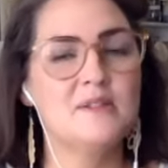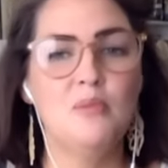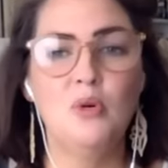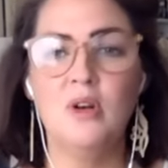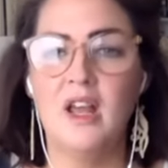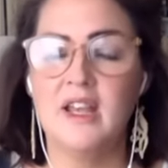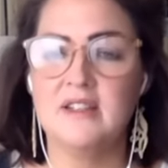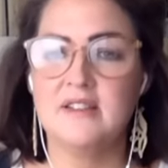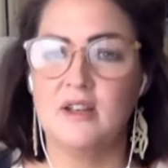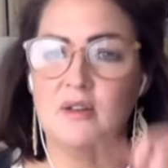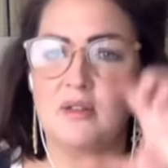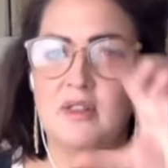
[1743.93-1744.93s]
it's more like
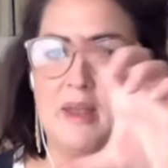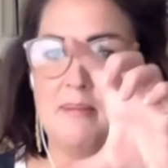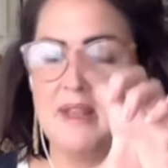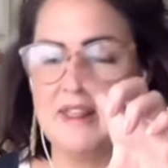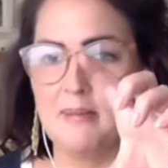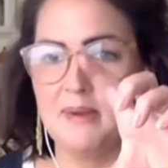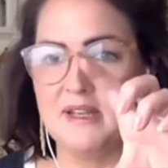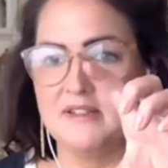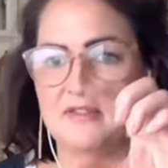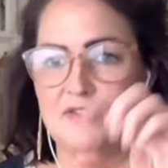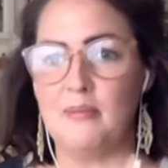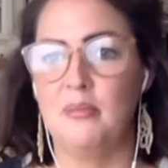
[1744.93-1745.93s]
so there'd be that
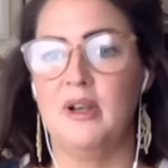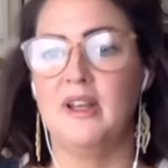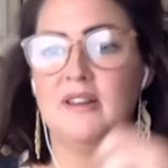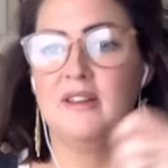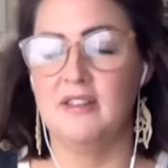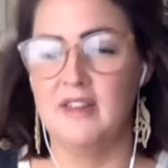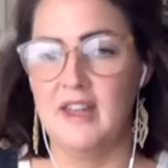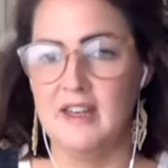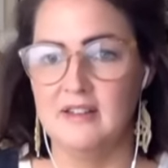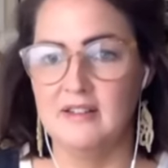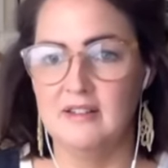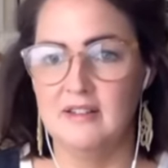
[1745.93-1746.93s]
piece of fabric that
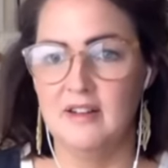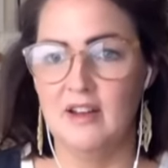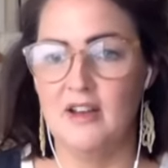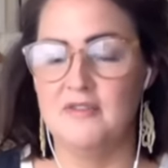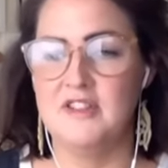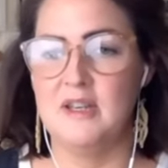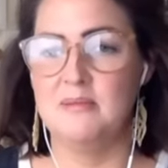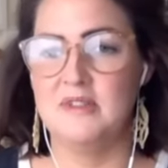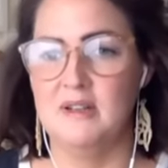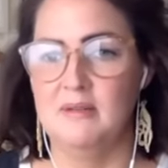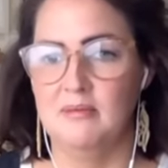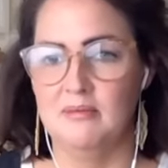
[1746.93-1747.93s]
then I've
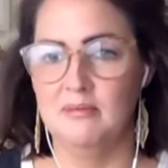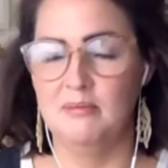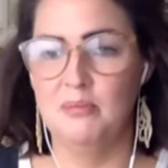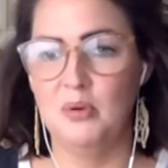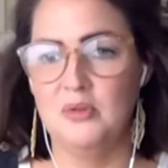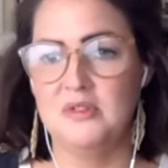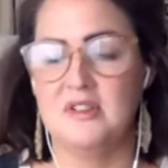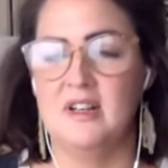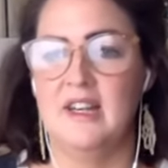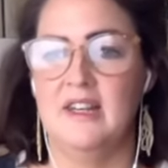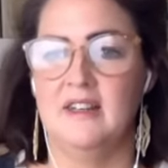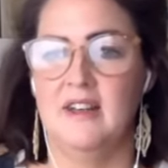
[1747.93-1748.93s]
dipped in
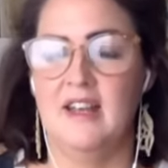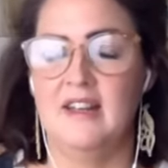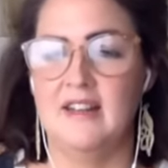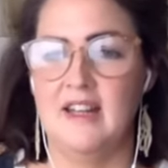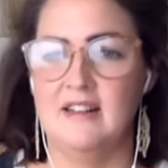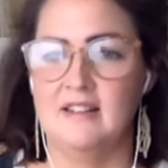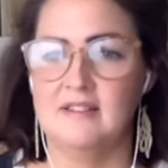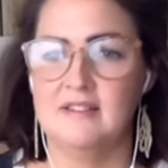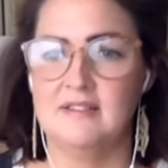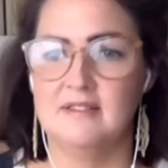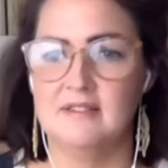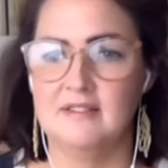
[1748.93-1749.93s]
porcelain, and then
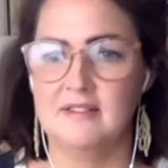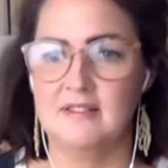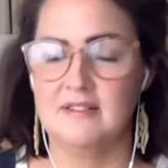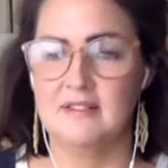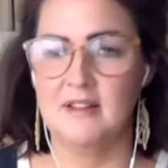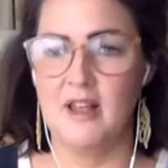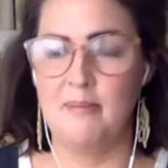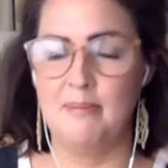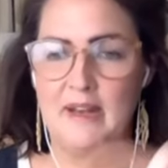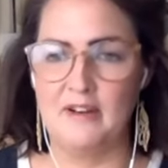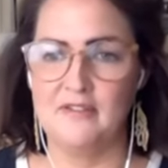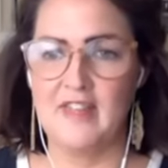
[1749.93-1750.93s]
a
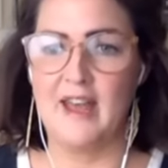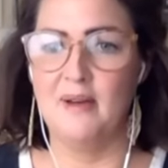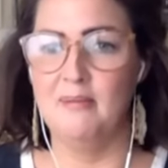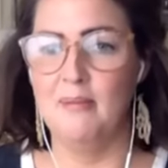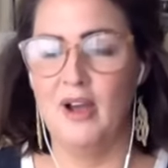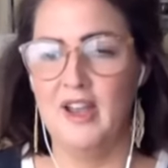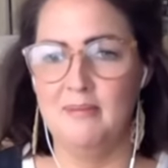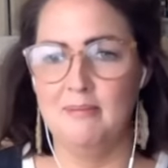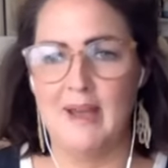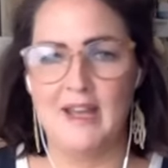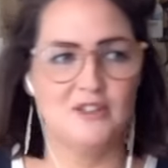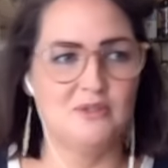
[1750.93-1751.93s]
bit of that might
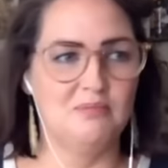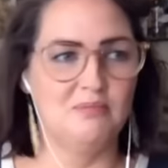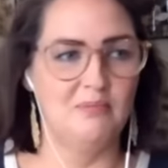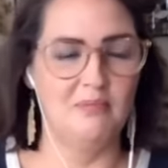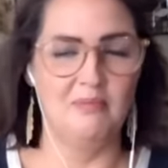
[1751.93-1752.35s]
match